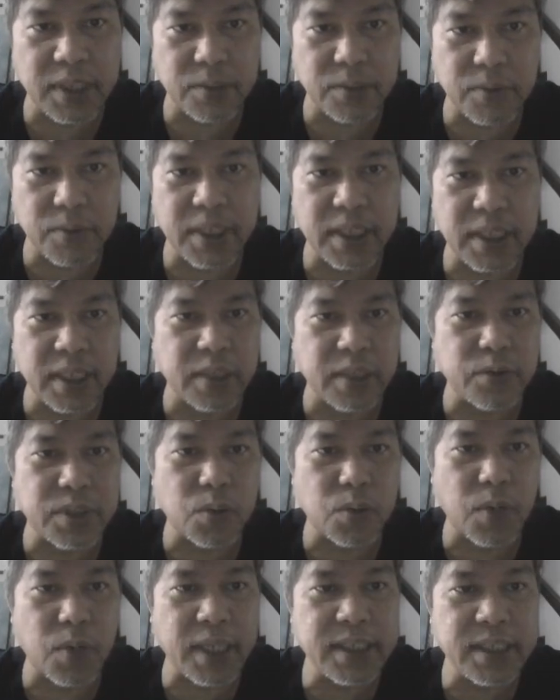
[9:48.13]
what the user
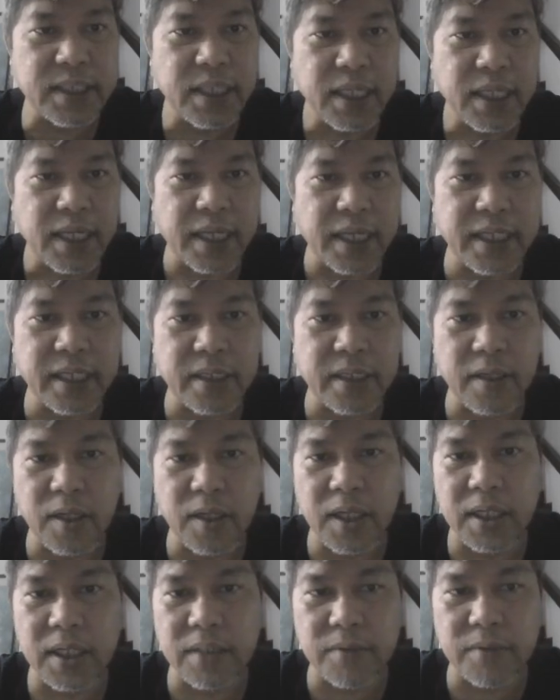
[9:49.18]
wants, and then
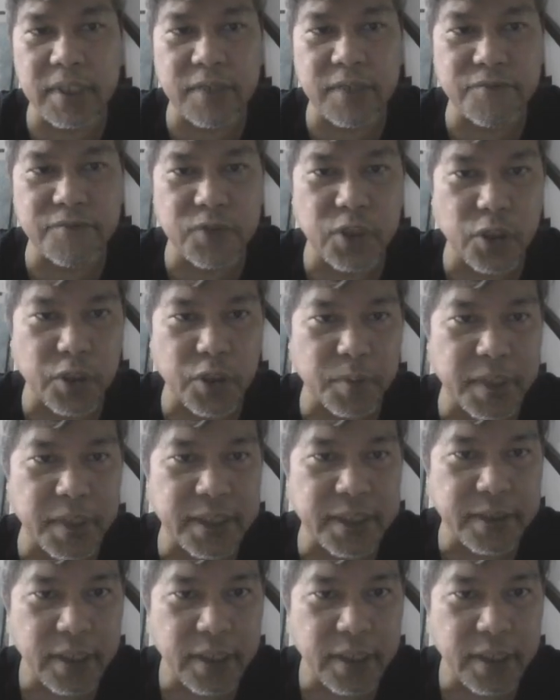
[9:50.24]
read the full document.